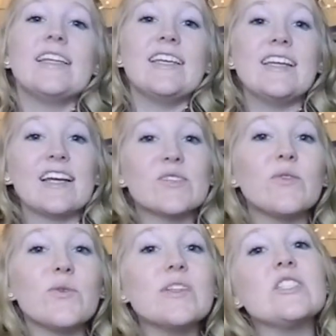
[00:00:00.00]
The next one
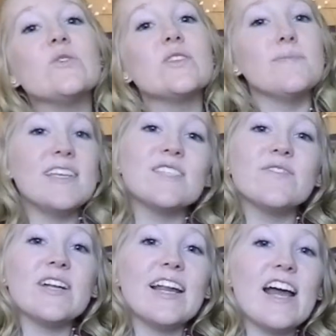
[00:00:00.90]
we went to is Mesa
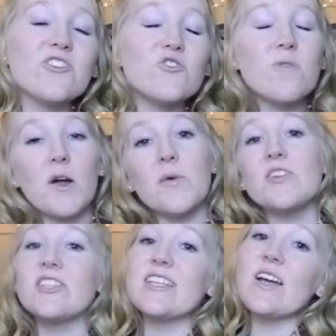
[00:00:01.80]
Verde National Park,
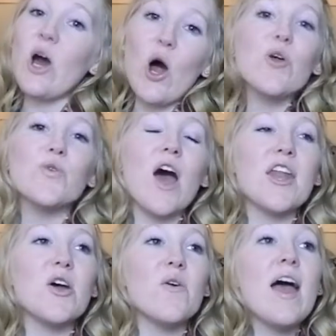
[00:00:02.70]
which is in
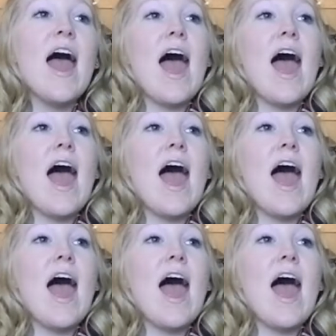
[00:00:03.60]
Colorado,